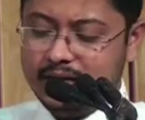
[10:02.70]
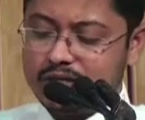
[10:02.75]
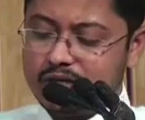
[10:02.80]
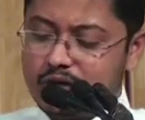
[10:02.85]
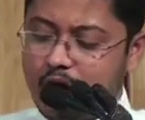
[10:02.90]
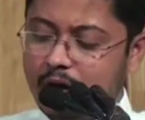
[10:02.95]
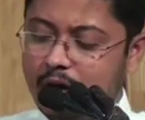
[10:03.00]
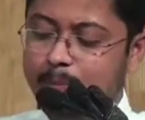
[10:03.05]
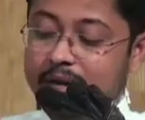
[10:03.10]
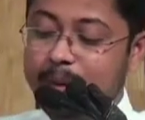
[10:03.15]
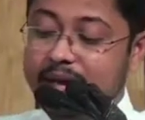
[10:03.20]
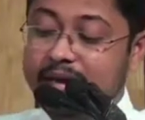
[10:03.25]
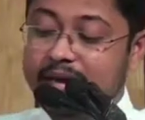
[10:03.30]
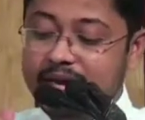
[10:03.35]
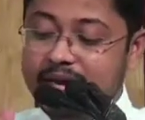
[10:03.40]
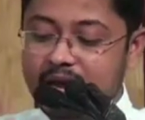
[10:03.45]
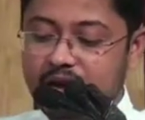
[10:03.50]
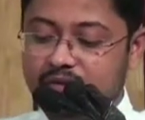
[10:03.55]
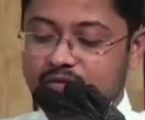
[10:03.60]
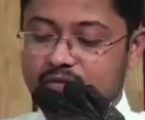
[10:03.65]
is not big
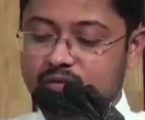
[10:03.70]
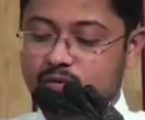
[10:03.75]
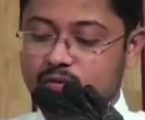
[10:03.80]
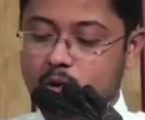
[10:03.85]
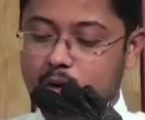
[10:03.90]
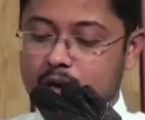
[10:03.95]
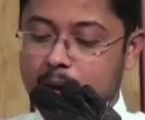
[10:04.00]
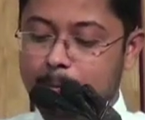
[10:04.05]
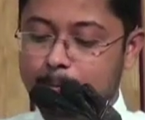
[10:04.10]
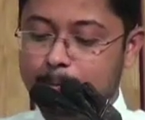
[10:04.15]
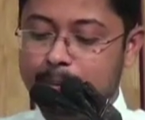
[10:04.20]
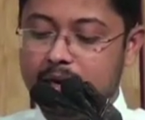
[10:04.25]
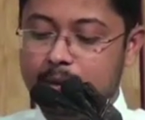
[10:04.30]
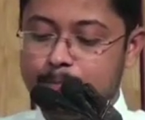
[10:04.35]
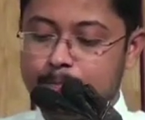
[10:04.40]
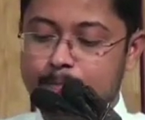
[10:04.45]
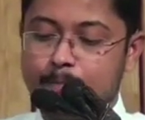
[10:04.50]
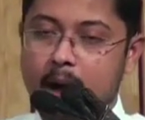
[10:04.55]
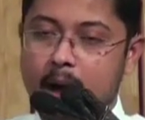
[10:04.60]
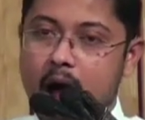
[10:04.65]
enough to compel
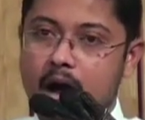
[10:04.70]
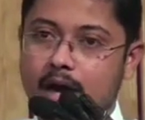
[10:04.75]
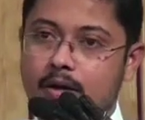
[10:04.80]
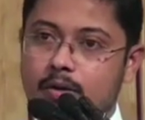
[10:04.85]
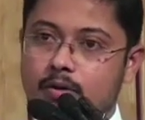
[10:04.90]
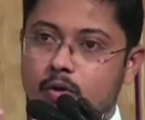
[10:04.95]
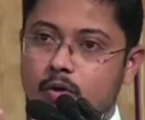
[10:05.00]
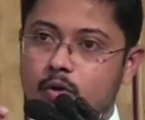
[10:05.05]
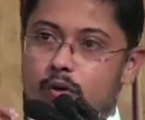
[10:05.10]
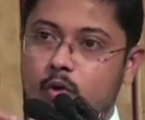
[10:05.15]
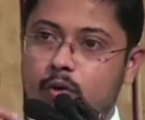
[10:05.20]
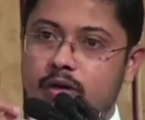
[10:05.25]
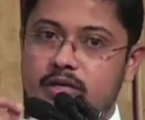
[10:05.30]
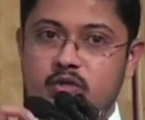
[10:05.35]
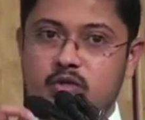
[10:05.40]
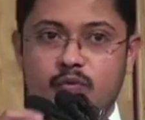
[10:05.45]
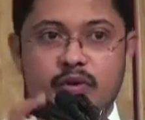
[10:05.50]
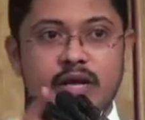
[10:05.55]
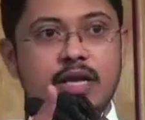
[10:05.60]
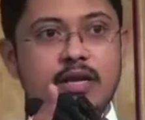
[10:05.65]
Pak to do
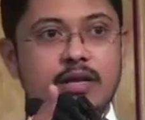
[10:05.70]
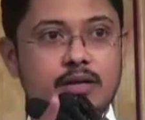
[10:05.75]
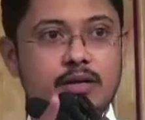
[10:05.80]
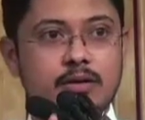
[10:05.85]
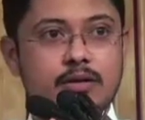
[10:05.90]
its will.